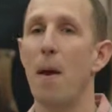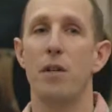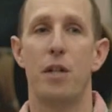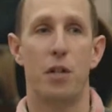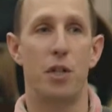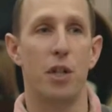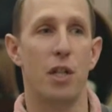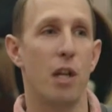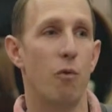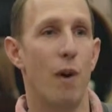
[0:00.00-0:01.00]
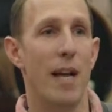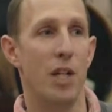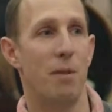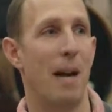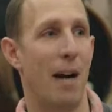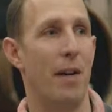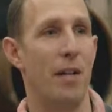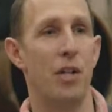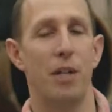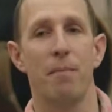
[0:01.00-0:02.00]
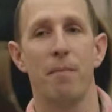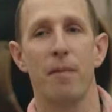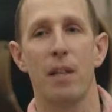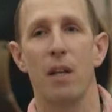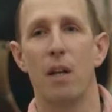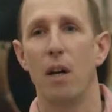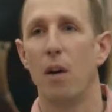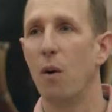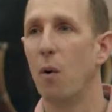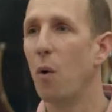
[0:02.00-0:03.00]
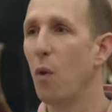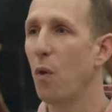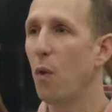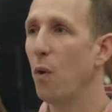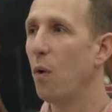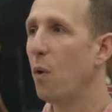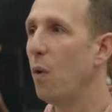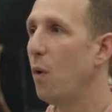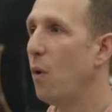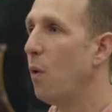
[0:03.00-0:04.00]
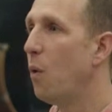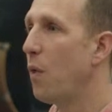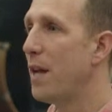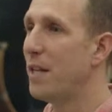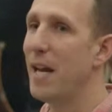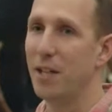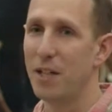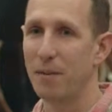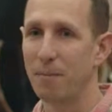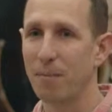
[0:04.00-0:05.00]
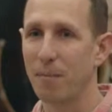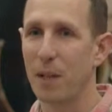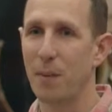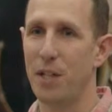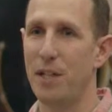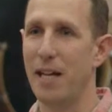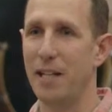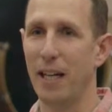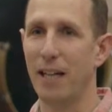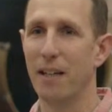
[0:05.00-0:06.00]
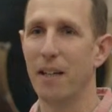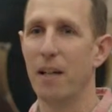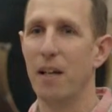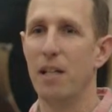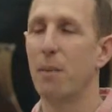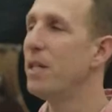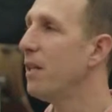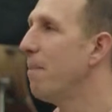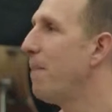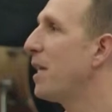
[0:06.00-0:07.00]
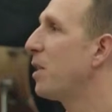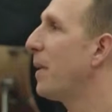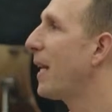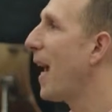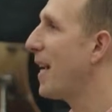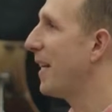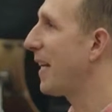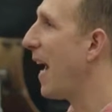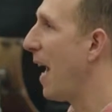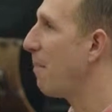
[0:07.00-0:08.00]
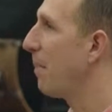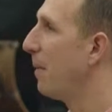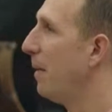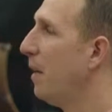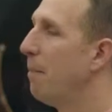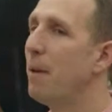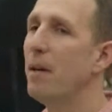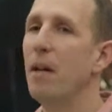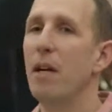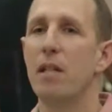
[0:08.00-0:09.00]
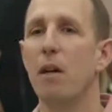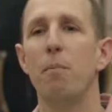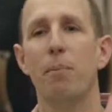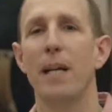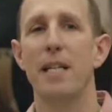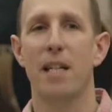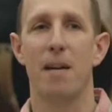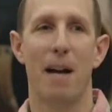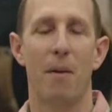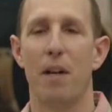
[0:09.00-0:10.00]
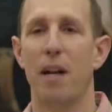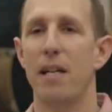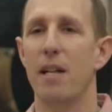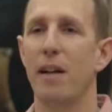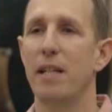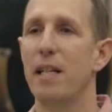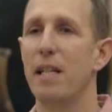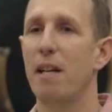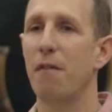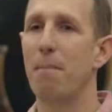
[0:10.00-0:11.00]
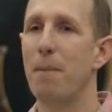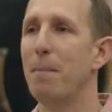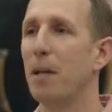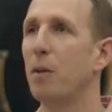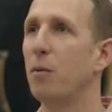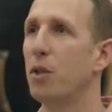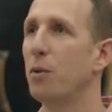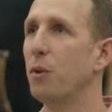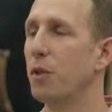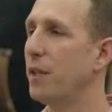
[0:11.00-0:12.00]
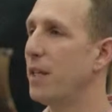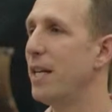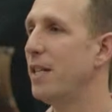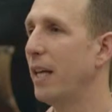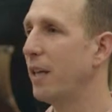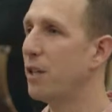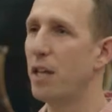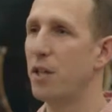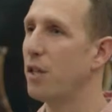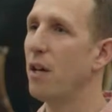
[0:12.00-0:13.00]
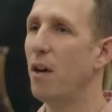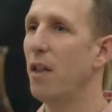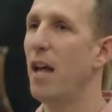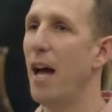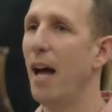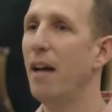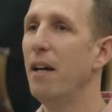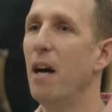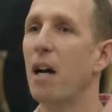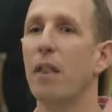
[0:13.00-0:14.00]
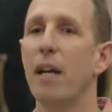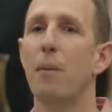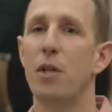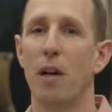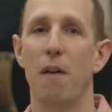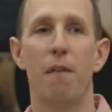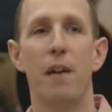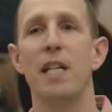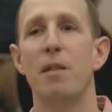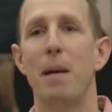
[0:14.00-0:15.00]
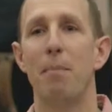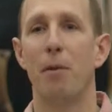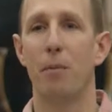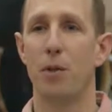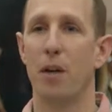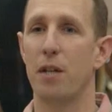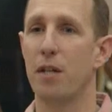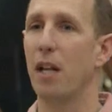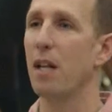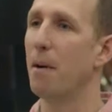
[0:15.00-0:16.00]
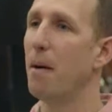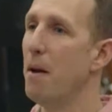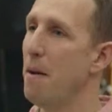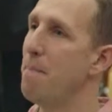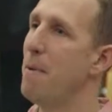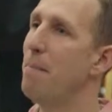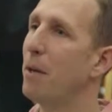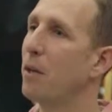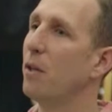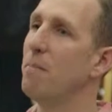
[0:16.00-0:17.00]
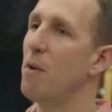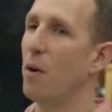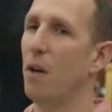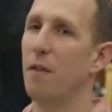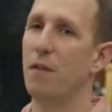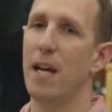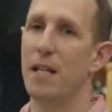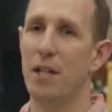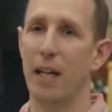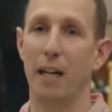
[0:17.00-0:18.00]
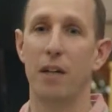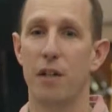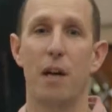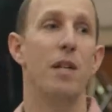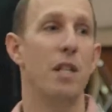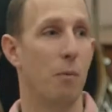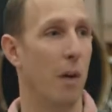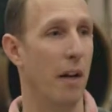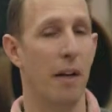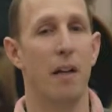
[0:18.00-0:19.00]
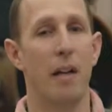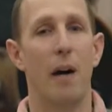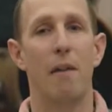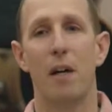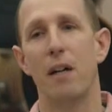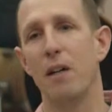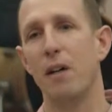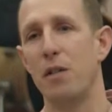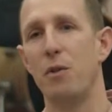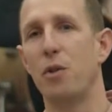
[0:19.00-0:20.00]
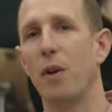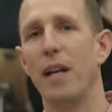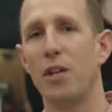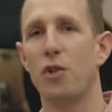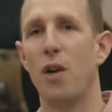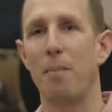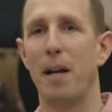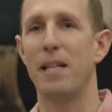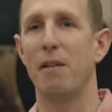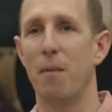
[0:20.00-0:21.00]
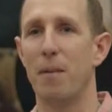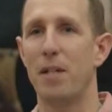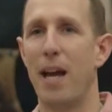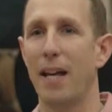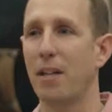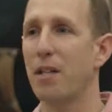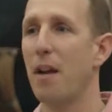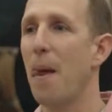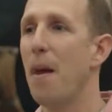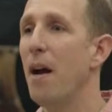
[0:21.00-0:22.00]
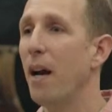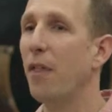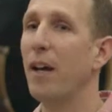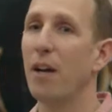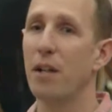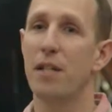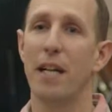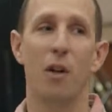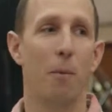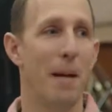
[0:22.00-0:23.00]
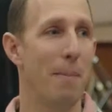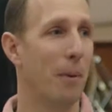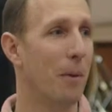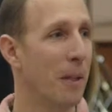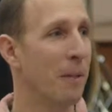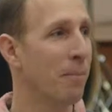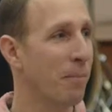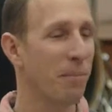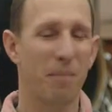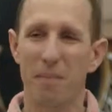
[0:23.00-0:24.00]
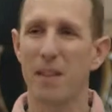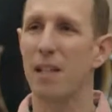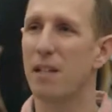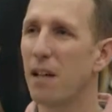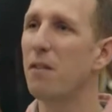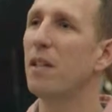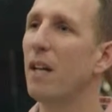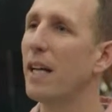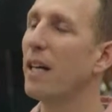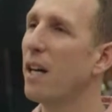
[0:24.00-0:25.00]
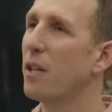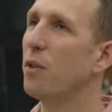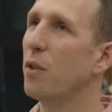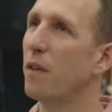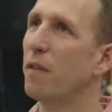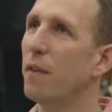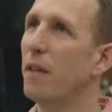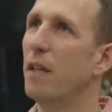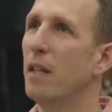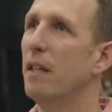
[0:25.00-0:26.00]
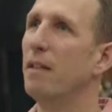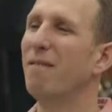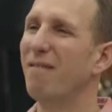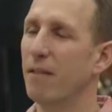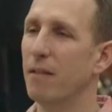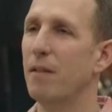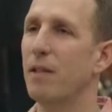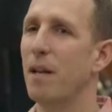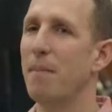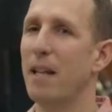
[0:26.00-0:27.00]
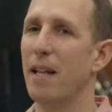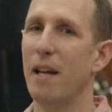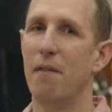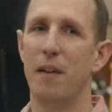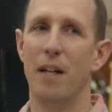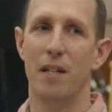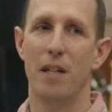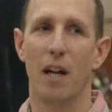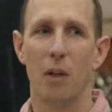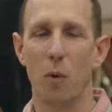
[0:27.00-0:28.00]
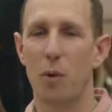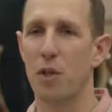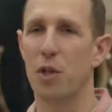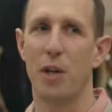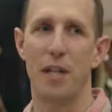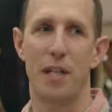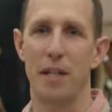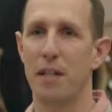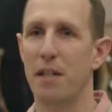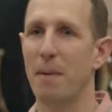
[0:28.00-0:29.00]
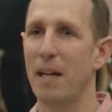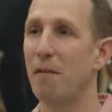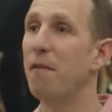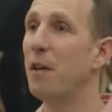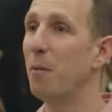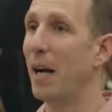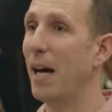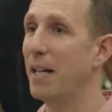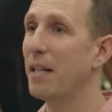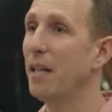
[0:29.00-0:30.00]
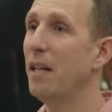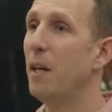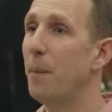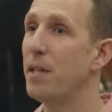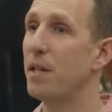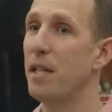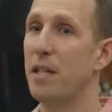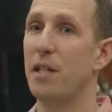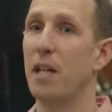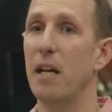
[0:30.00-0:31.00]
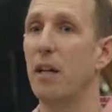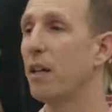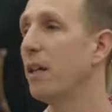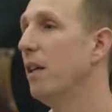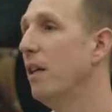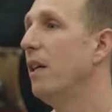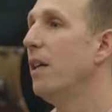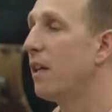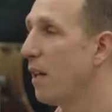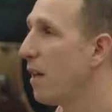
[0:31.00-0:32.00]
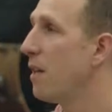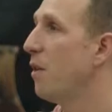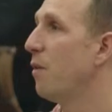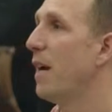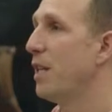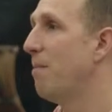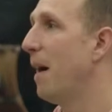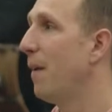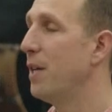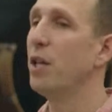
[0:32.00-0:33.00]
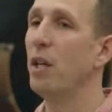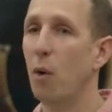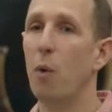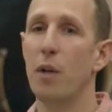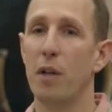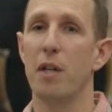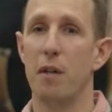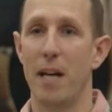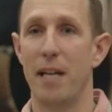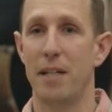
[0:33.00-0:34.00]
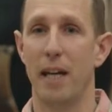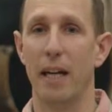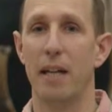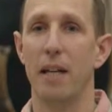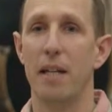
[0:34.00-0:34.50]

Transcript: So it's just an arranged marriage, or there's this, which is dating. So we're doing the best we can in the gap. But don't please come out with 19 different biblical tools for dating, because they just aren't there. And I think we're trying to fleece people if we're trying to sell them a biblical model of dating, because there isn't one, however hard you try and extrapolate it from the text. And I think our single people don't like a sort of something that they feel is orchestrated to make them feel bad. We just need to say, look, you can either do arranged marriage or you can do dating.